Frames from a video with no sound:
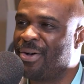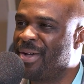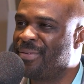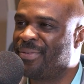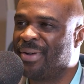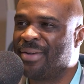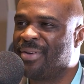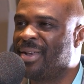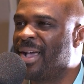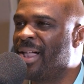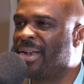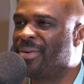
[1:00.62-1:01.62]
clawing for every
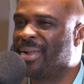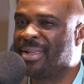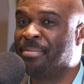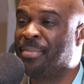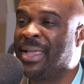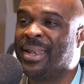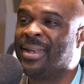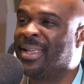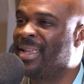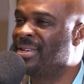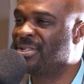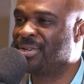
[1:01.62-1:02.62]
dollar and competing
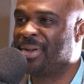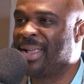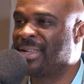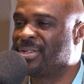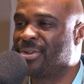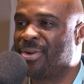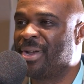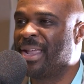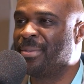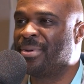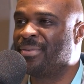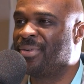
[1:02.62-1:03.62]
against your next door
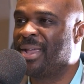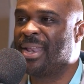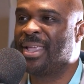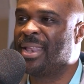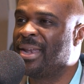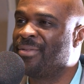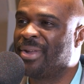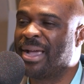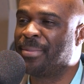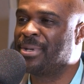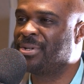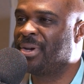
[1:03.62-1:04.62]
neighbor for any and every
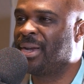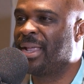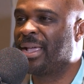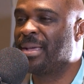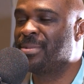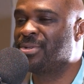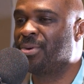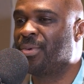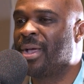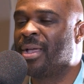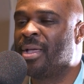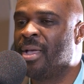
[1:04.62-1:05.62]
opportunity that comes your
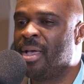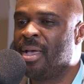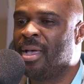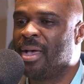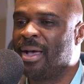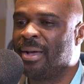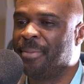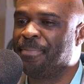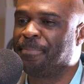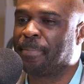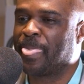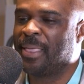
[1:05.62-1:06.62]
way.
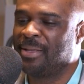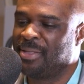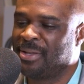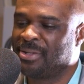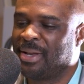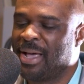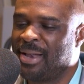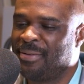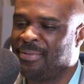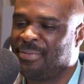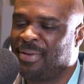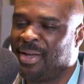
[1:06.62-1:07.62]
Um, there's a lot
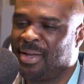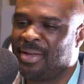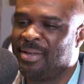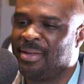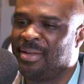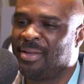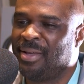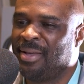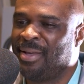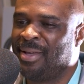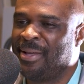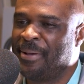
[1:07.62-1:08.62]
of uh,
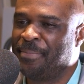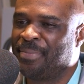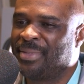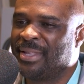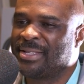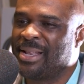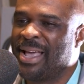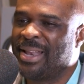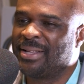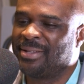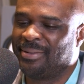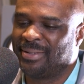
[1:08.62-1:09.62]
there's a
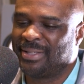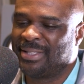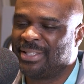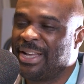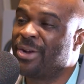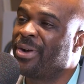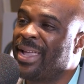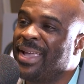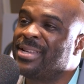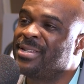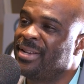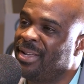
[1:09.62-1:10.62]
lot of
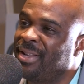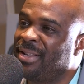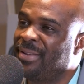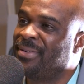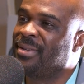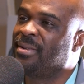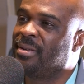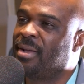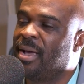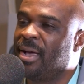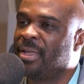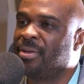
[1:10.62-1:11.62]
segregation in Cleveland.
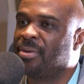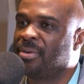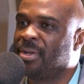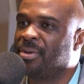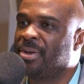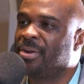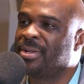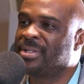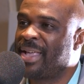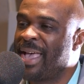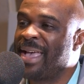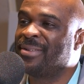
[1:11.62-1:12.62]
Uh, you'll you'll
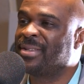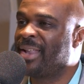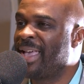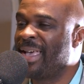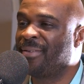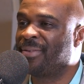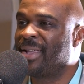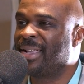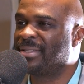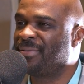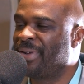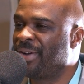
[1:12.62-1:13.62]
notice the haves and the
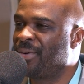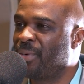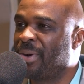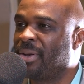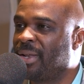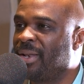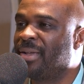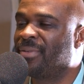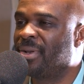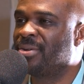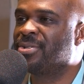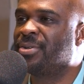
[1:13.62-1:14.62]
have-nots very rarely
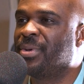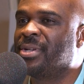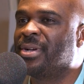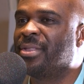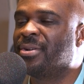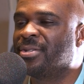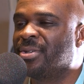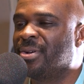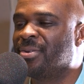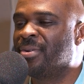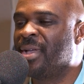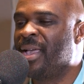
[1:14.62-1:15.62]
live close to each other.
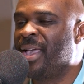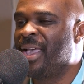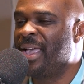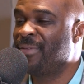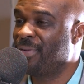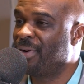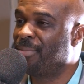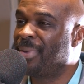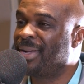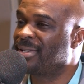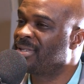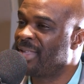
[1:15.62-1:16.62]
So if you're
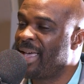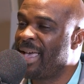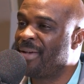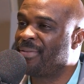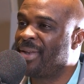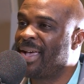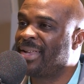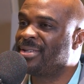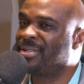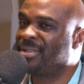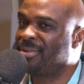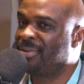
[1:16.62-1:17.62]
amongst the
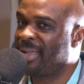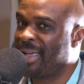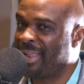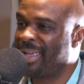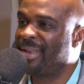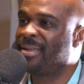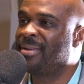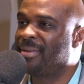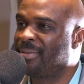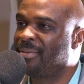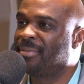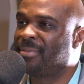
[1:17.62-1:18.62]
have-nots, you kind of gotta
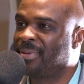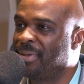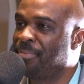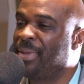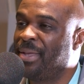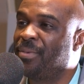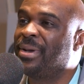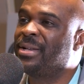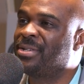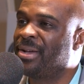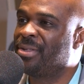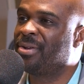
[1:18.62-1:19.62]
compete with
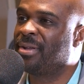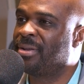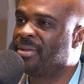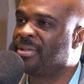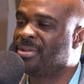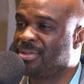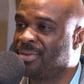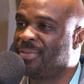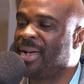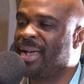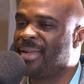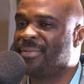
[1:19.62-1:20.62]
each other to, to
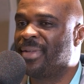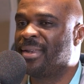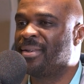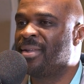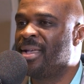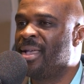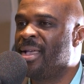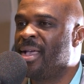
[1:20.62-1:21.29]
survive. And